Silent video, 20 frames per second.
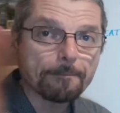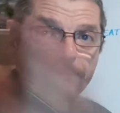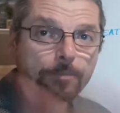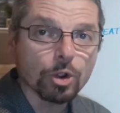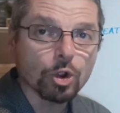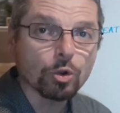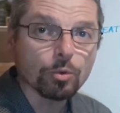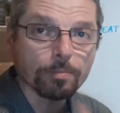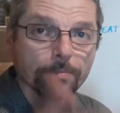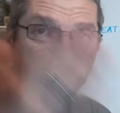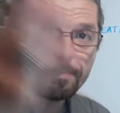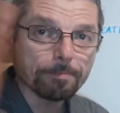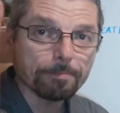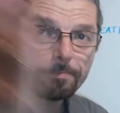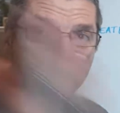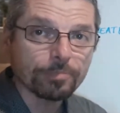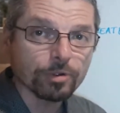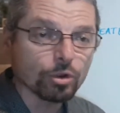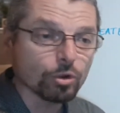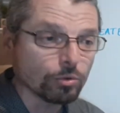Boom,
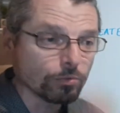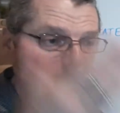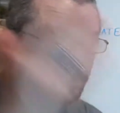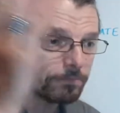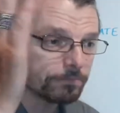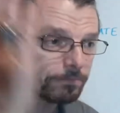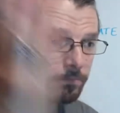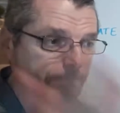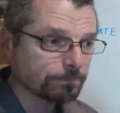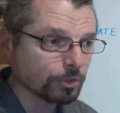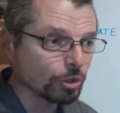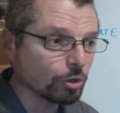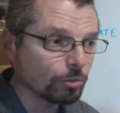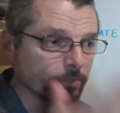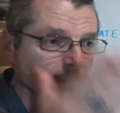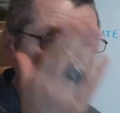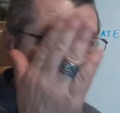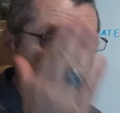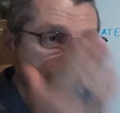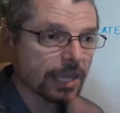boom,
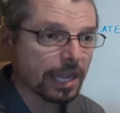boom.